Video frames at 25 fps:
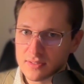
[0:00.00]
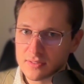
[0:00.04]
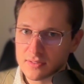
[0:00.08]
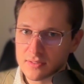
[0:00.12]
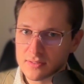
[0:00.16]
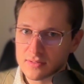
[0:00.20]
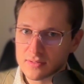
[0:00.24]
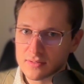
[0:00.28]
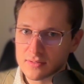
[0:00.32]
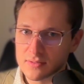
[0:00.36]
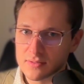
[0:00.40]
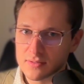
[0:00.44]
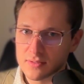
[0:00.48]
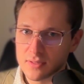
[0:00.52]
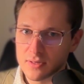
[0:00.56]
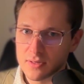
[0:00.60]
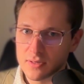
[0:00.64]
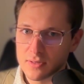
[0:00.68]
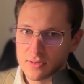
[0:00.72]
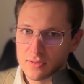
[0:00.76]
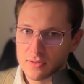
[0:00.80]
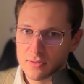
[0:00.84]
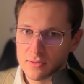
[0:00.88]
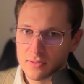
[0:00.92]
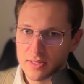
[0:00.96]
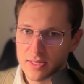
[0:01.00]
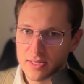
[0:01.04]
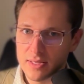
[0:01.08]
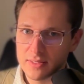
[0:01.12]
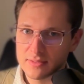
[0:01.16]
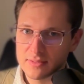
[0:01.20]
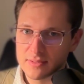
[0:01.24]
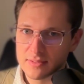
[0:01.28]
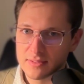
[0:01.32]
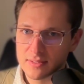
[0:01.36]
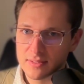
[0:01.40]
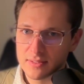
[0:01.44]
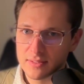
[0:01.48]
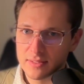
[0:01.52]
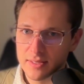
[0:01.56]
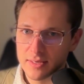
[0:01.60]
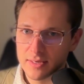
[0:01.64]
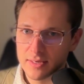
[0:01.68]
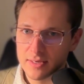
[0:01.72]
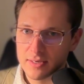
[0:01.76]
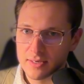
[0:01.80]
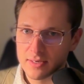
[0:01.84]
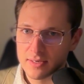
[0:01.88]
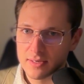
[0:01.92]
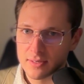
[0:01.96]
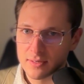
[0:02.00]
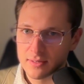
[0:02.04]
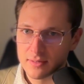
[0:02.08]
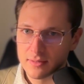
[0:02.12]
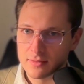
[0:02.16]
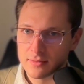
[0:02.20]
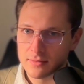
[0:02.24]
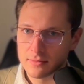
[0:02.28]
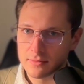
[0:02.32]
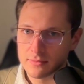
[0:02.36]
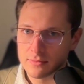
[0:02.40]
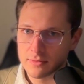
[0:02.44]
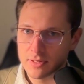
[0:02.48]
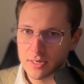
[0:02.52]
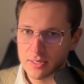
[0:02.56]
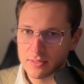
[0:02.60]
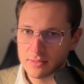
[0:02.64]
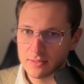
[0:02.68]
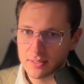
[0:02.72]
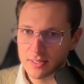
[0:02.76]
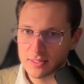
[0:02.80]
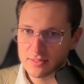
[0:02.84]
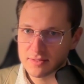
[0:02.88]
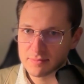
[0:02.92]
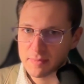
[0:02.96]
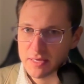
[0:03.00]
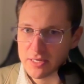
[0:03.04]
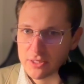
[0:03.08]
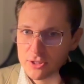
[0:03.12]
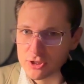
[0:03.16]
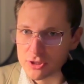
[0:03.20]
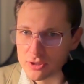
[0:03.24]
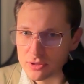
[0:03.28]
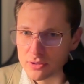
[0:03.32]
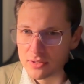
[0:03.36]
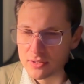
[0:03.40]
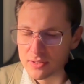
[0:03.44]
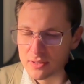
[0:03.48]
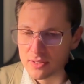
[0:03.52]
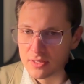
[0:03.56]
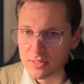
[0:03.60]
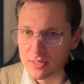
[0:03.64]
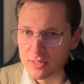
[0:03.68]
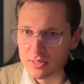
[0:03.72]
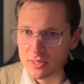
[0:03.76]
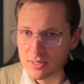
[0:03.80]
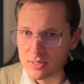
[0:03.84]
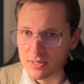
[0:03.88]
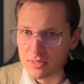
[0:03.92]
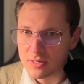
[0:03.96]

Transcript: So let's click run. Let's make sure the